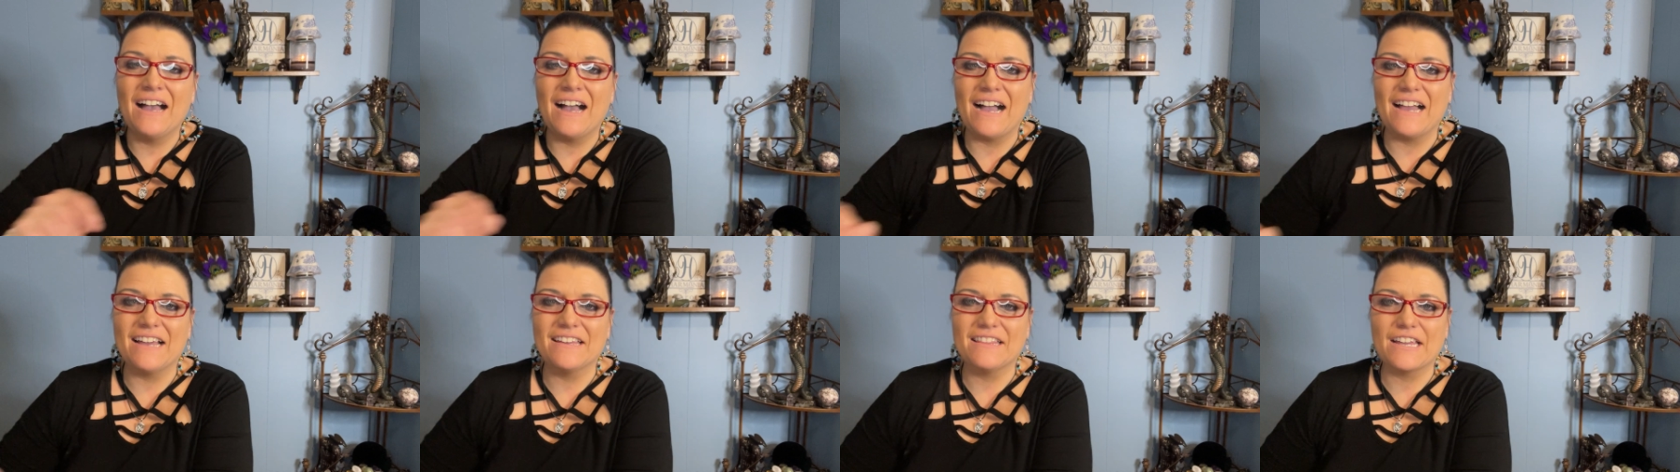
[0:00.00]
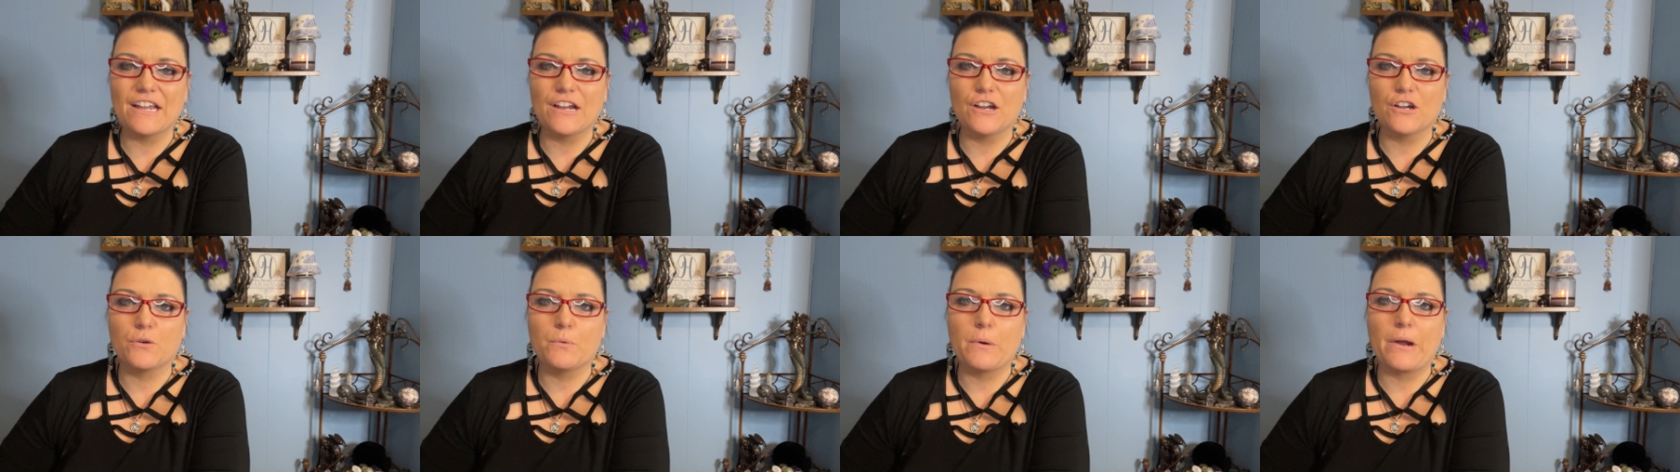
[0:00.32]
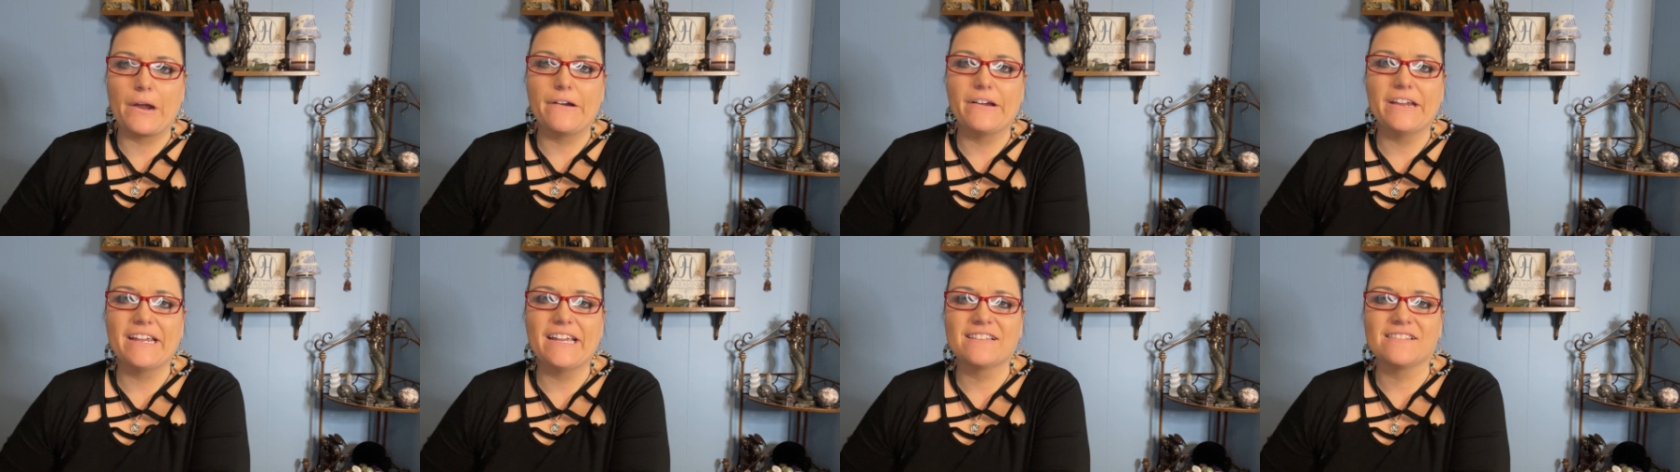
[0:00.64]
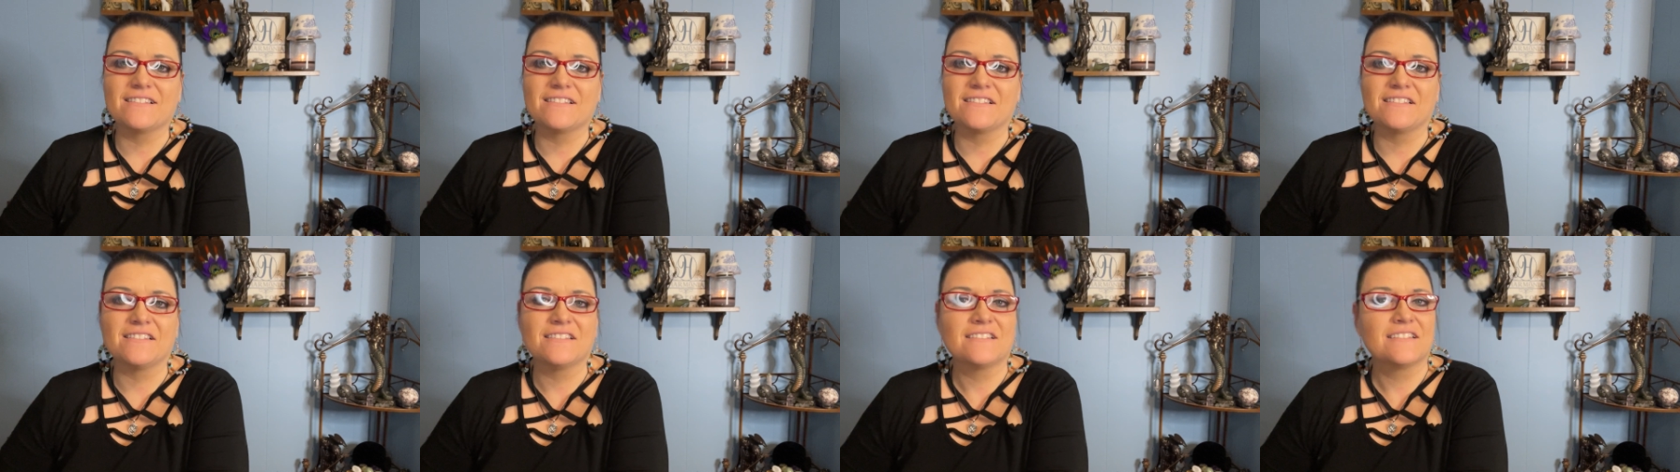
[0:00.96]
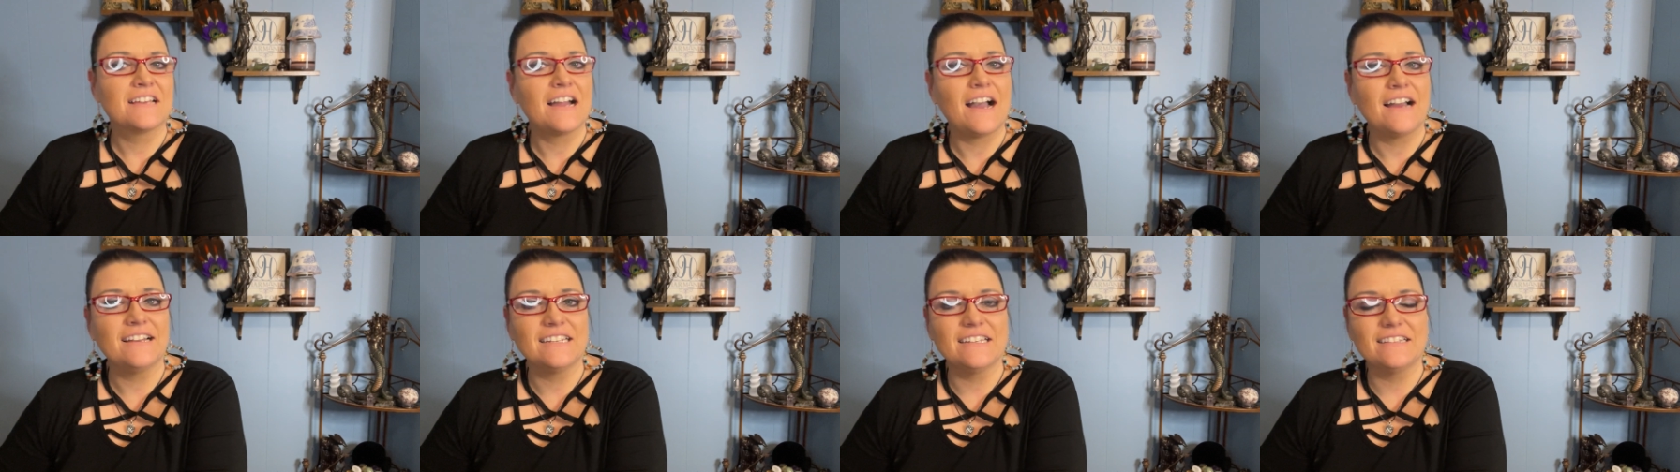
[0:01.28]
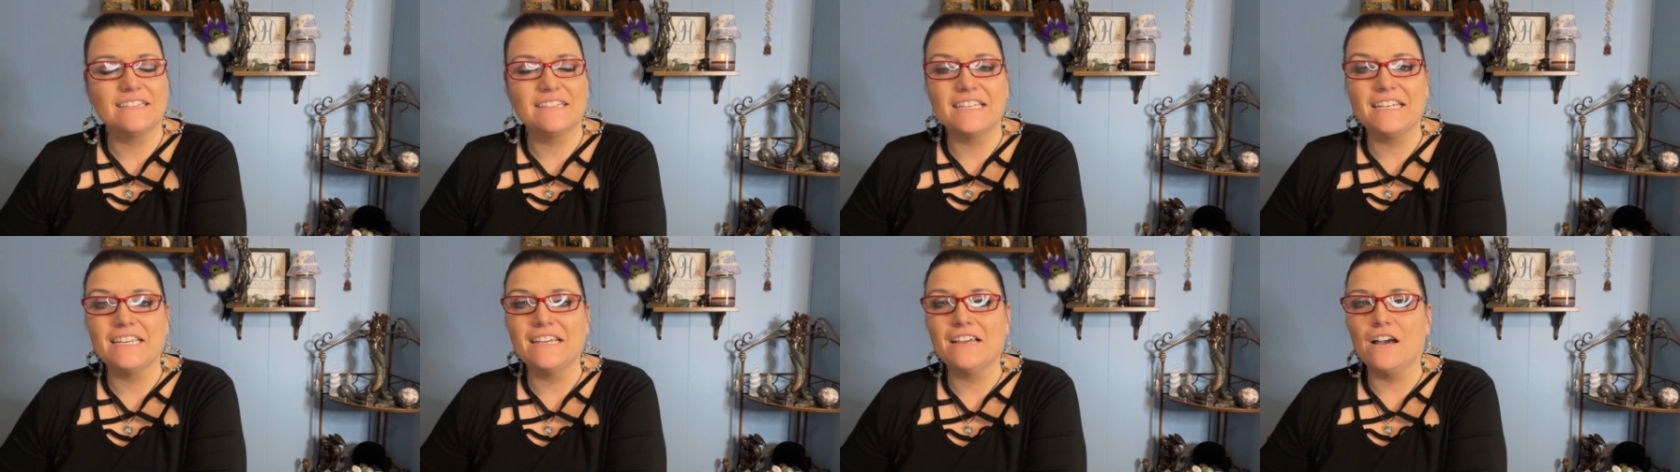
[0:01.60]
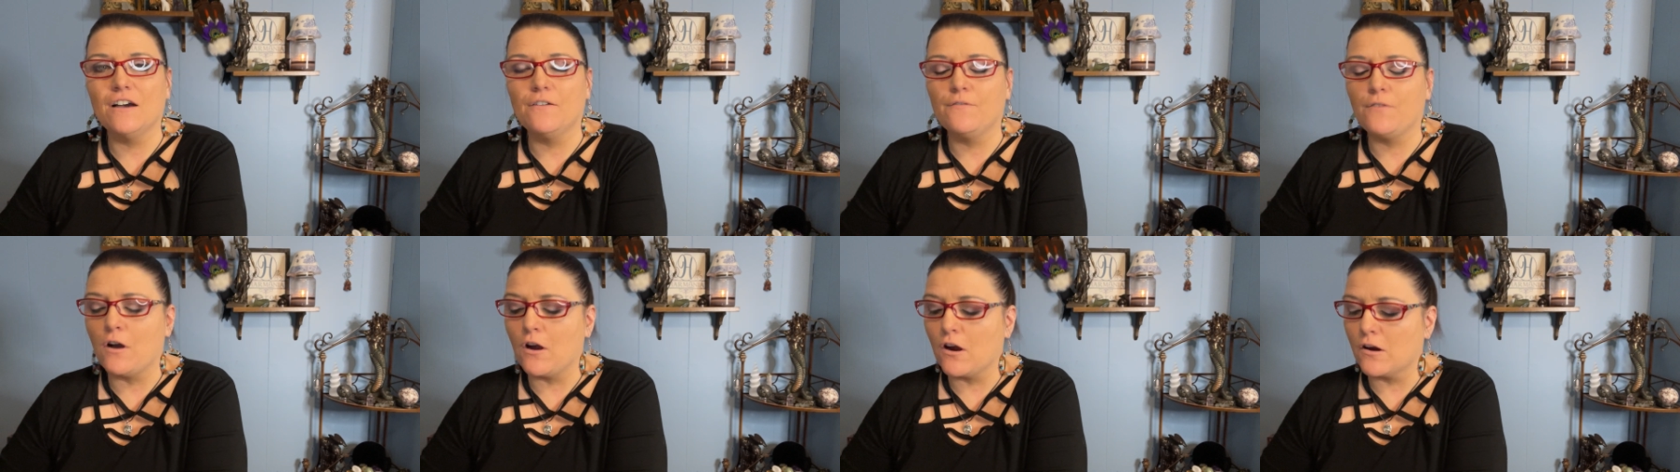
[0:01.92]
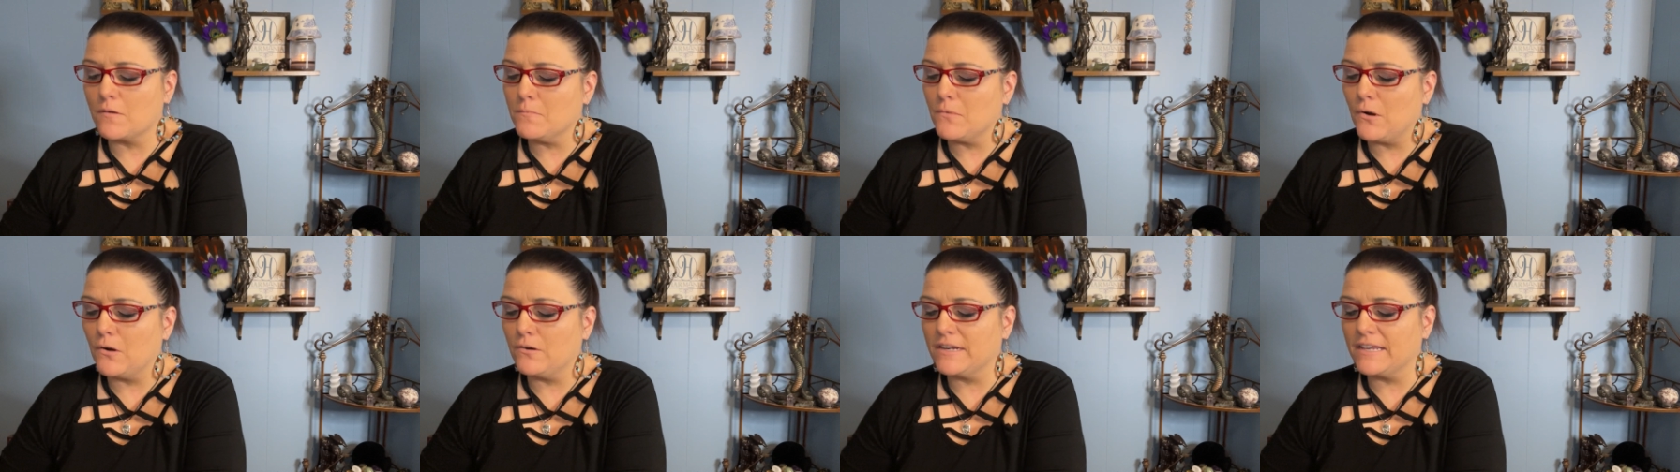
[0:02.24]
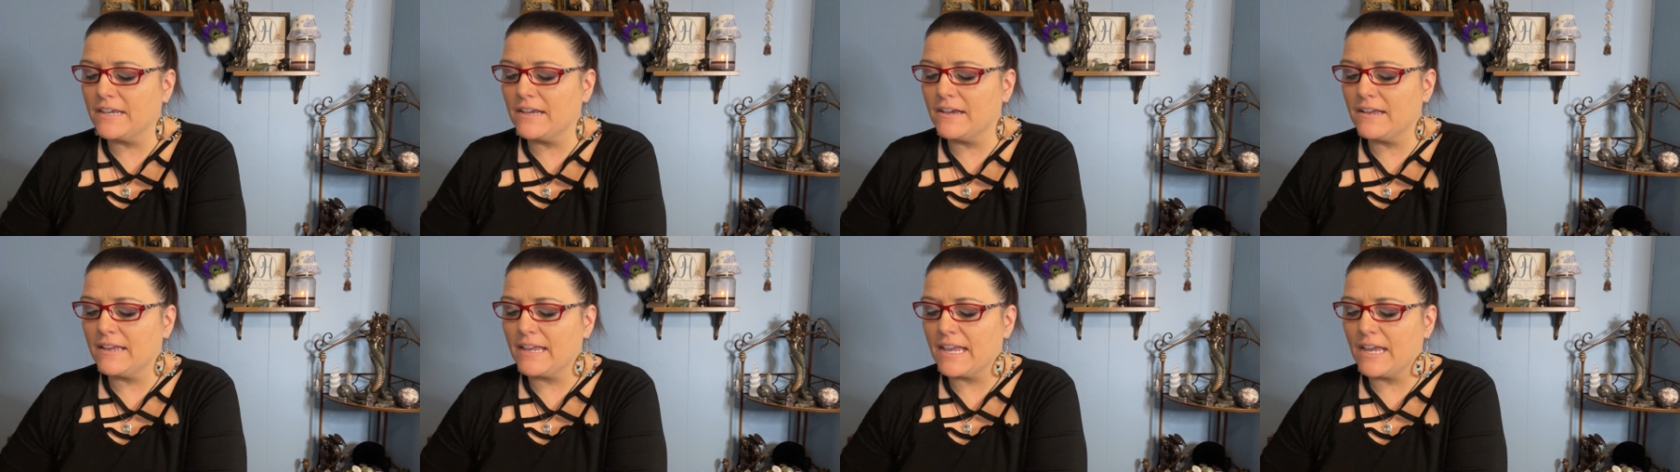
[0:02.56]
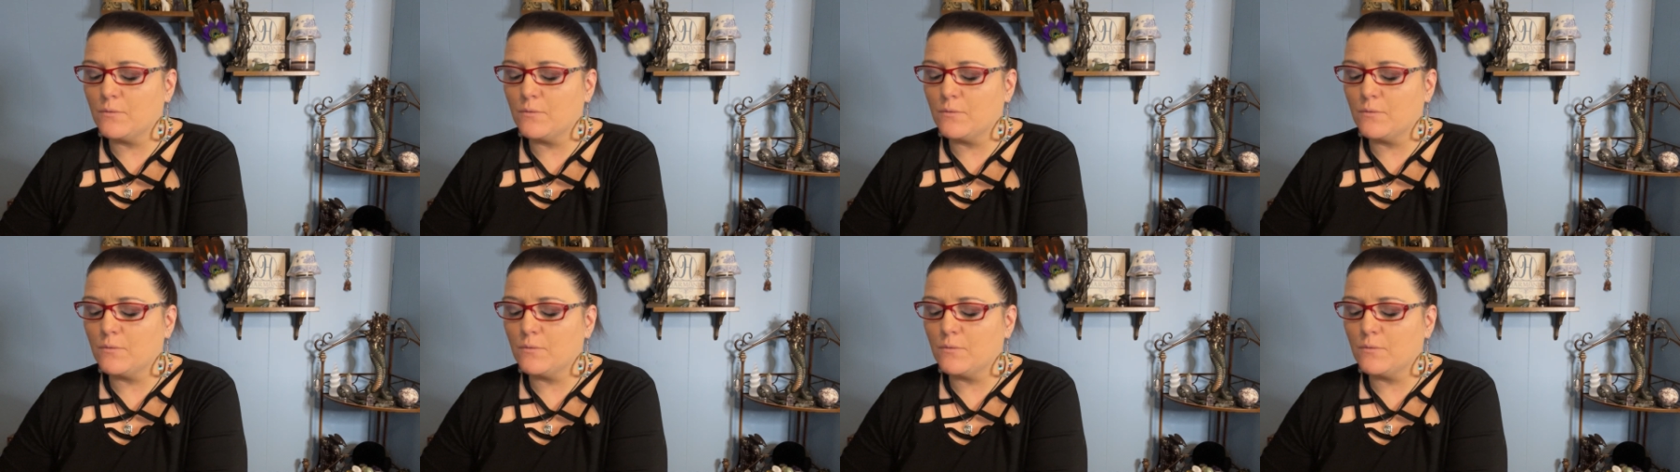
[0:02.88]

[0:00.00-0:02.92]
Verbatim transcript: Hi there, Aquarius. This is Tanya Lea of Harmonia,